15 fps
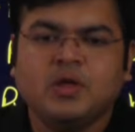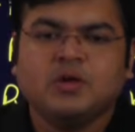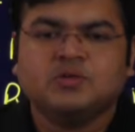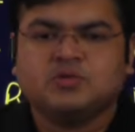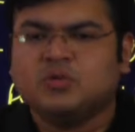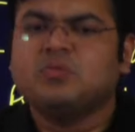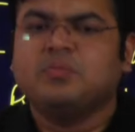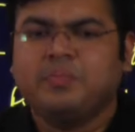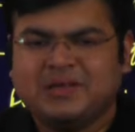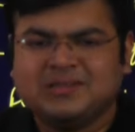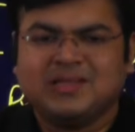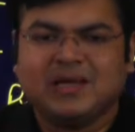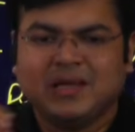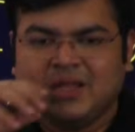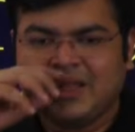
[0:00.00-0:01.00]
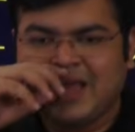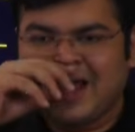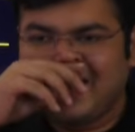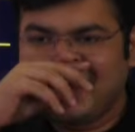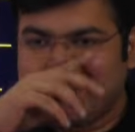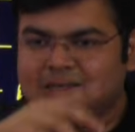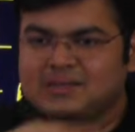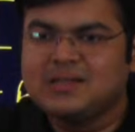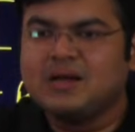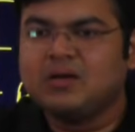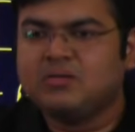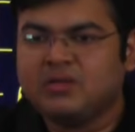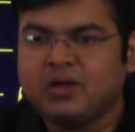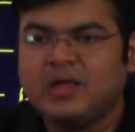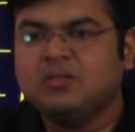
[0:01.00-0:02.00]
So basically the idea is
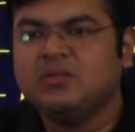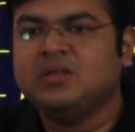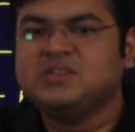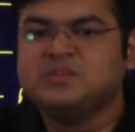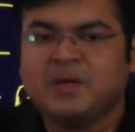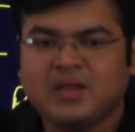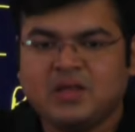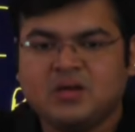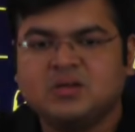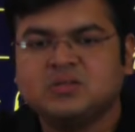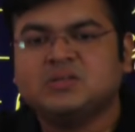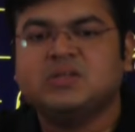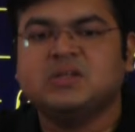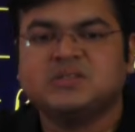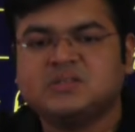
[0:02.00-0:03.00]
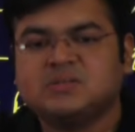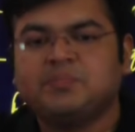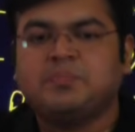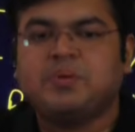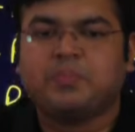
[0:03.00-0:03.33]
that in these many years, this